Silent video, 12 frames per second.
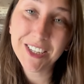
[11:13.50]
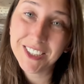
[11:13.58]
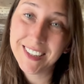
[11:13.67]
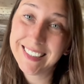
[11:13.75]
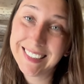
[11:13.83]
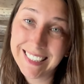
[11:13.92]

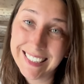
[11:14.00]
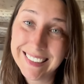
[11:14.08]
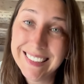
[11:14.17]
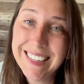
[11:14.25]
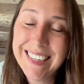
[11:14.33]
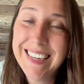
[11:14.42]
the
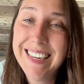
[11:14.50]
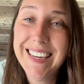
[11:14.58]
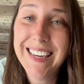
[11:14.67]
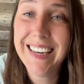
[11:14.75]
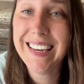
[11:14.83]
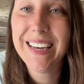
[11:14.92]
deal.
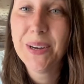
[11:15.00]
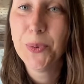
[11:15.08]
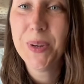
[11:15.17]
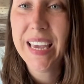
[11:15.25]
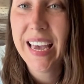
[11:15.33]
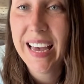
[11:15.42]

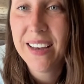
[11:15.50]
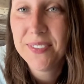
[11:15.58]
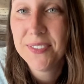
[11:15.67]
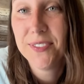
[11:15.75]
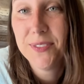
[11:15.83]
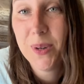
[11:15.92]
We
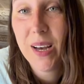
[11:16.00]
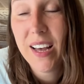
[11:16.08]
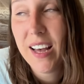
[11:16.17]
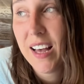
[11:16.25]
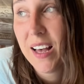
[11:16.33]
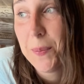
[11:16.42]
have
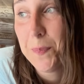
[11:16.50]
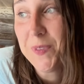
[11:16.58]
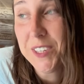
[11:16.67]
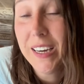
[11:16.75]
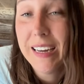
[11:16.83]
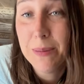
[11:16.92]

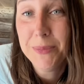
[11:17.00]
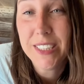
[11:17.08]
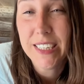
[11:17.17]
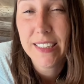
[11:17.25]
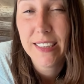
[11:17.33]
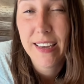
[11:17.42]
time
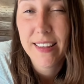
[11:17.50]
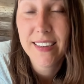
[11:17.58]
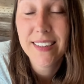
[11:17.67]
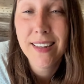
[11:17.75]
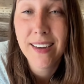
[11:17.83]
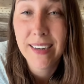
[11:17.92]
till I
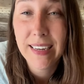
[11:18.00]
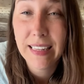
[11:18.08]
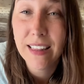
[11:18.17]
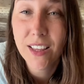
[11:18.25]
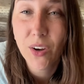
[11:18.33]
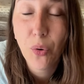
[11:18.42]
think
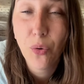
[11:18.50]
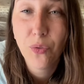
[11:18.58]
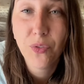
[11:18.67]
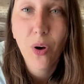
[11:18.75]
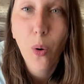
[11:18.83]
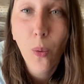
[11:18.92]
9th
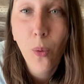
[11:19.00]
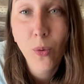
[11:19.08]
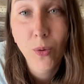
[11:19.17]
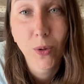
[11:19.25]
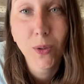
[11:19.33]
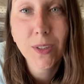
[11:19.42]
of
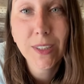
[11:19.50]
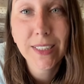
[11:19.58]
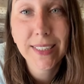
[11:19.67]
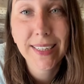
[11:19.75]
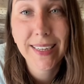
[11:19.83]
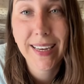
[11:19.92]

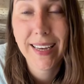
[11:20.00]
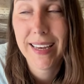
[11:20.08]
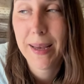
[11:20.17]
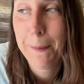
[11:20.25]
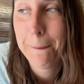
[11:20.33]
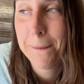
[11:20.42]
August,
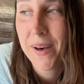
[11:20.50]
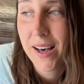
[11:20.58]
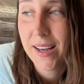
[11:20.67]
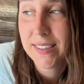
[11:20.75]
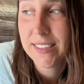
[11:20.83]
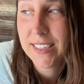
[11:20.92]

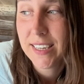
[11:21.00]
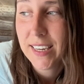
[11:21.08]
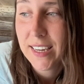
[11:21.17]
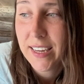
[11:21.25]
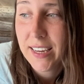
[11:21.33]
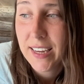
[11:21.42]
but
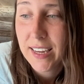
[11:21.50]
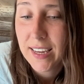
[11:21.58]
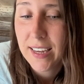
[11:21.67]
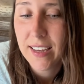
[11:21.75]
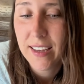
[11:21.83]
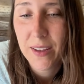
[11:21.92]

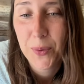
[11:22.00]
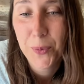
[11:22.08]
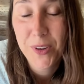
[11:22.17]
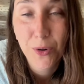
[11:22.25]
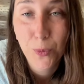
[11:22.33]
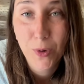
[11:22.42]

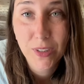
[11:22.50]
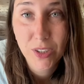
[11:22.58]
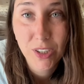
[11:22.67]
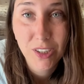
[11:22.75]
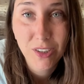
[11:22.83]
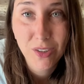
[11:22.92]
we don't
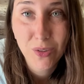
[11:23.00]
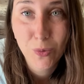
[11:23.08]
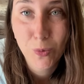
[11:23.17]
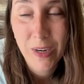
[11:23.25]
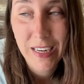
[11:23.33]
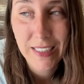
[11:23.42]
want to
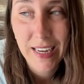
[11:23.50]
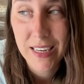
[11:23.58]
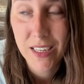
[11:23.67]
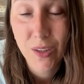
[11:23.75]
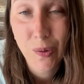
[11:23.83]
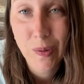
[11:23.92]
wait
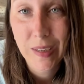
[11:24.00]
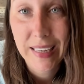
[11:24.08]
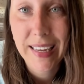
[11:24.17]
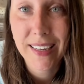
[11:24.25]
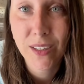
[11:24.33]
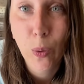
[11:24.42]
any
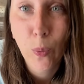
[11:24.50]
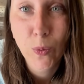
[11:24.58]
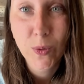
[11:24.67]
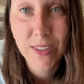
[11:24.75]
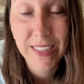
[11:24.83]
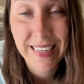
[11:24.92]
longer, and
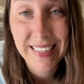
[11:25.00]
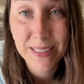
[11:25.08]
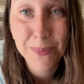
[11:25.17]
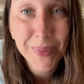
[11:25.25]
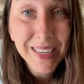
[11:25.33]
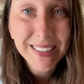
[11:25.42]
August is
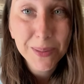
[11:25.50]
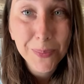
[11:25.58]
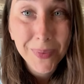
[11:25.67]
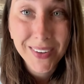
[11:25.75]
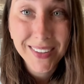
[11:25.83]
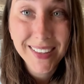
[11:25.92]
a busy
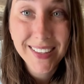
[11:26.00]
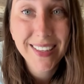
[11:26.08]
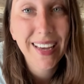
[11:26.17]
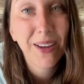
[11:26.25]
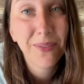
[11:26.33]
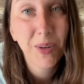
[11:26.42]
month.
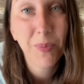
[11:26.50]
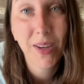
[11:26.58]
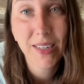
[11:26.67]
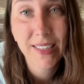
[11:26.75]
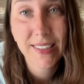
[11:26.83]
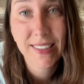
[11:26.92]

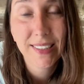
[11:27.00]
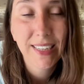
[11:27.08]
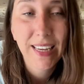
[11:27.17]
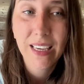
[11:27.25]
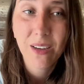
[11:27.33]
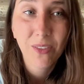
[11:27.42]
Everybody's
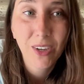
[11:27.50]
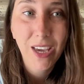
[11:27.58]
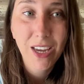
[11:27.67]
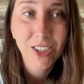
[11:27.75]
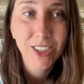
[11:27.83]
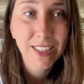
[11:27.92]
taking
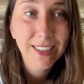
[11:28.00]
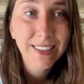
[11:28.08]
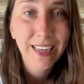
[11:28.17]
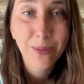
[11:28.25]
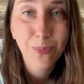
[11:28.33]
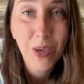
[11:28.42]

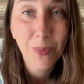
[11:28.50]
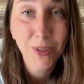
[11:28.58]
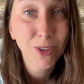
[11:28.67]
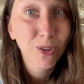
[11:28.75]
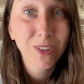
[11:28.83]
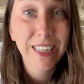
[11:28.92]
vacations and
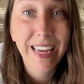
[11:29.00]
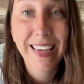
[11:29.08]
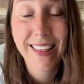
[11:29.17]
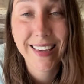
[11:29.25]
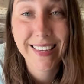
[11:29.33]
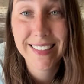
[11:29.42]
people don't
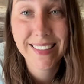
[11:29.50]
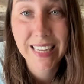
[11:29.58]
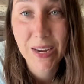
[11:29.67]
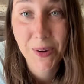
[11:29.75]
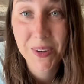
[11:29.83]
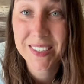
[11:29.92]
take things
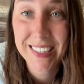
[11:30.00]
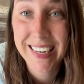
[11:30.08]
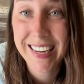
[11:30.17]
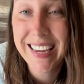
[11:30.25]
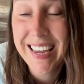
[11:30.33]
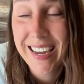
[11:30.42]

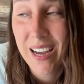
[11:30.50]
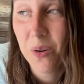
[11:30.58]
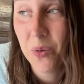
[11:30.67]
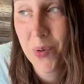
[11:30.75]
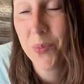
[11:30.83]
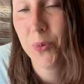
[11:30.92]
seriously. I
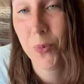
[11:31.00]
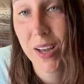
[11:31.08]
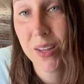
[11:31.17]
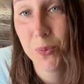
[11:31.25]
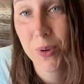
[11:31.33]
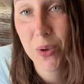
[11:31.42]
remember
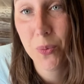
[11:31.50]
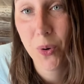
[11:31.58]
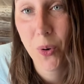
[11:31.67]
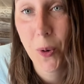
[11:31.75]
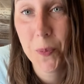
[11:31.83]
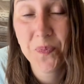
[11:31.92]
when we
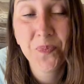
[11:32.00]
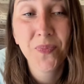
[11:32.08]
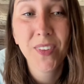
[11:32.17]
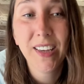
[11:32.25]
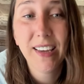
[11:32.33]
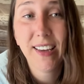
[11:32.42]
were
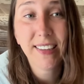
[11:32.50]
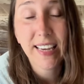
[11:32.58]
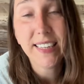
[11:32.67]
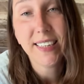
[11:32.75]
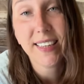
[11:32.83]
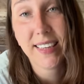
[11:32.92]

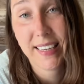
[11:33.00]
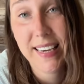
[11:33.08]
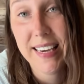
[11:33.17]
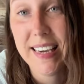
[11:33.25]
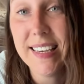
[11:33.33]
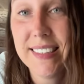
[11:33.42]
getting the
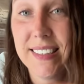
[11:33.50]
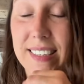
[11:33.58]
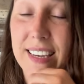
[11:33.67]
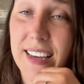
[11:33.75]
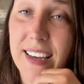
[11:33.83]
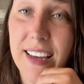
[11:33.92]
keys
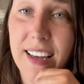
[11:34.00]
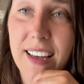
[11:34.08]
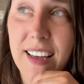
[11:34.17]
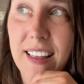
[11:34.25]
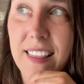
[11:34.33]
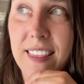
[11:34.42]

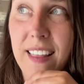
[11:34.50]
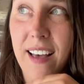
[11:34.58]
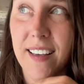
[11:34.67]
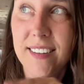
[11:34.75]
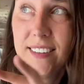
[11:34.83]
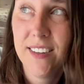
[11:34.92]

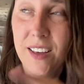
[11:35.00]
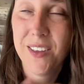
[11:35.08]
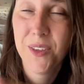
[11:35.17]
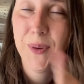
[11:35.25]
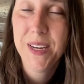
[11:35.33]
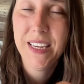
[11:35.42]

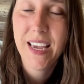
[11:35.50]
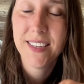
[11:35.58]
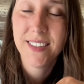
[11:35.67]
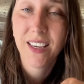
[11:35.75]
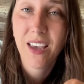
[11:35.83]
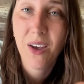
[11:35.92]
3
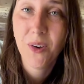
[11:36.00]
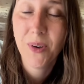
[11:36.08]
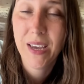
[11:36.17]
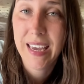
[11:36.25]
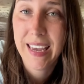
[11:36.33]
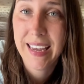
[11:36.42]
years ago
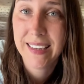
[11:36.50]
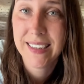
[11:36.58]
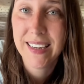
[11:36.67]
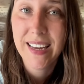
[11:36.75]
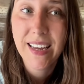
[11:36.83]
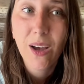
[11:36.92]

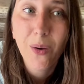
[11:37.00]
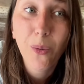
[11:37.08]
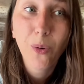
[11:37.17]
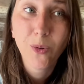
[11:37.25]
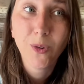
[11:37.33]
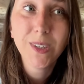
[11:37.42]
in
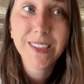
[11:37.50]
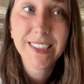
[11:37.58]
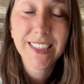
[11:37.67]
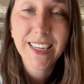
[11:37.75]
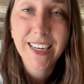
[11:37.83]
August,